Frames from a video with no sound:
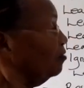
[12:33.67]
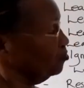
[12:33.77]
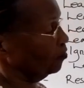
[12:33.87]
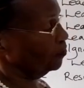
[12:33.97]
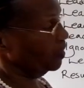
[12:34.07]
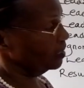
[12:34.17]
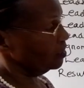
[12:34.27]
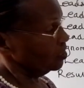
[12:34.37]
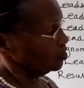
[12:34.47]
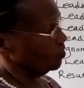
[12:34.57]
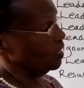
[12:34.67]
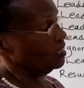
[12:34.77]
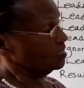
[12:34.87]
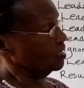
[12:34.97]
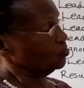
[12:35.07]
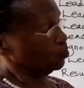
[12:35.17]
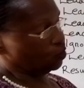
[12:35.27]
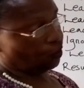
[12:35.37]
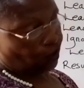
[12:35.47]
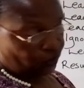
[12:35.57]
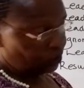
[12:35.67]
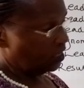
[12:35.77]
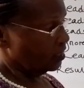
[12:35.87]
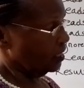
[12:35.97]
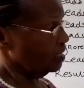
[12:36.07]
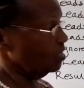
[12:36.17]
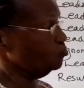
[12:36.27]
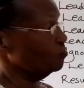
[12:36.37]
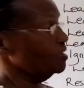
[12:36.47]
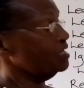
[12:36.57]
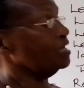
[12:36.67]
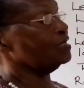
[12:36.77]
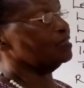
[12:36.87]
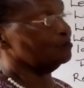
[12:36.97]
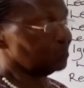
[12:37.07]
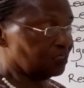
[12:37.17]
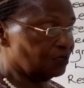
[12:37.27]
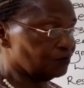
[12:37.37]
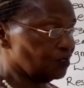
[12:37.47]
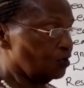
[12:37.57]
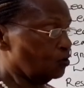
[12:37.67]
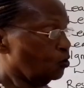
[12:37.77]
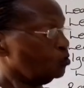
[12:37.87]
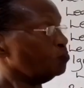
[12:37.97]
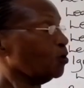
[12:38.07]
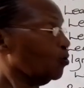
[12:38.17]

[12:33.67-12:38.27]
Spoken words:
out of that. So that is a social cost. They need to medicate themselves, not